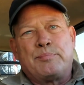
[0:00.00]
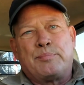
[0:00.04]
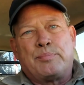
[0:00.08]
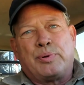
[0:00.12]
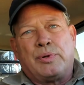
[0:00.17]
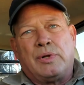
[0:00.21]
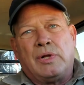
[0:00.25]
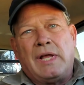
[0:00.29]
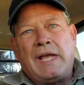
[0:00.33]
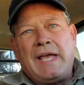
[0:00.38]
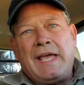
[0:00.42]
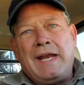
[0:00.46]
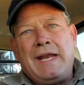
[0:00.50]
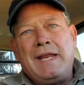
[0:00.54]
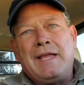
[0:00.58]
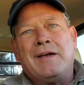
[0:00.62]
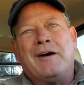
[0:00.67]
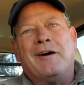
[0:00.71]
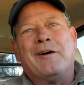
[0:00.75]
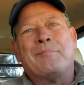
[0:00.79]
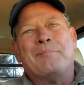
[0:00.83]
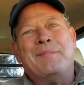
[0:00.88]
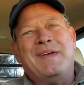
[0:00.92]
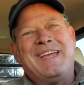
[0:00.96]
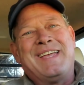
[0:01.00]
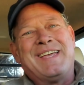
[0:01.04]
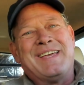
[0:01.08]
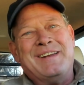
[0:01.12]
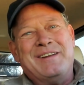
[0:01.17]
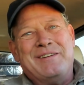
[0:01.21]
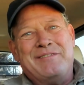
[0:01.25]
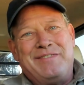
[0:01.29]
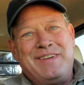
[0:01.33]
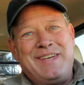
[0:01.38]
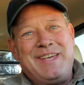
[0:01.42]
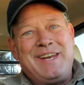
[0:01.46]
planning on
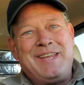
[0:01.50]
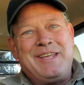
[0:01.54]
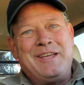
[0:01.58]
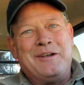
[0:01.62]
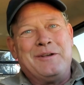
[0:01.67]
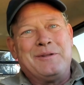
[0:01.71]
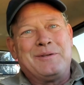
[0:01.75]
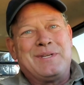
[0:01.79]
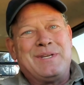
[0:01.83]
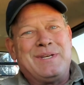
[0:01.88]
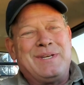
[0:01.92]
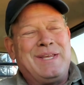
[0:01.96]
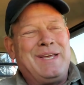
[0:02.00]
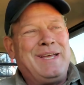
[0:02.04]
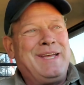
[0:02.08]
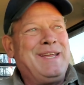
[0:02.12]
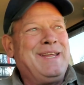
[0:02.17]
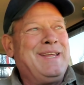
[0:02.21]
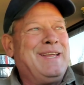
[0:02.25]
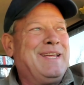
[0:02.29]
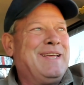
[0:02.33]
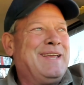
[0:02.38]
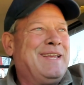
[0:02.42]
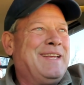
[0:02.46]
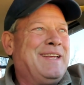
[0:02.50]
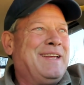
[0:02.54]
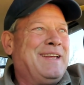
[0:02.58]
making a video today.